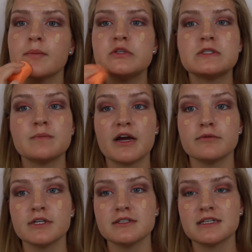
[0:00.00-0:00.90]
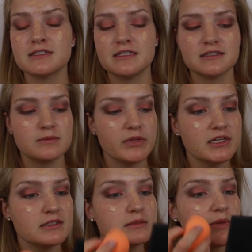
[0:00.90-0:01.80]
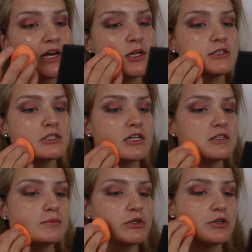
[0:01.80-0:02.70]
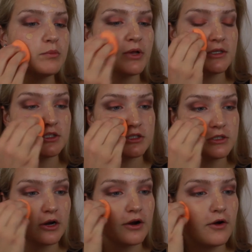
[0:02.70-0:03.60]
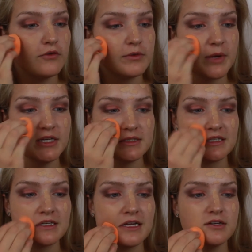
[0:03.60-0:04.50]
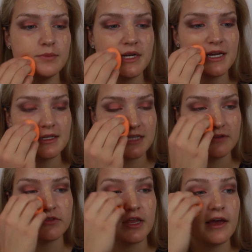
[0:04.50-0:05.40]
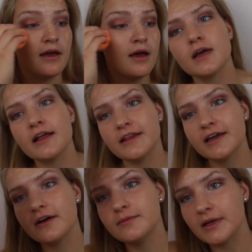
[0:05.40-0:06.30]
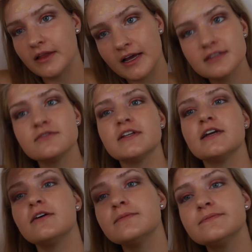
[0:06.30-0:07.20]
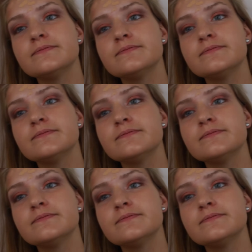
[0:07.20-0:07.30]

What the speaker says: I'm using my Real Techniques blending sponge because beauty blenders are overpriced and ain't nobody got time for that. I like how in my last video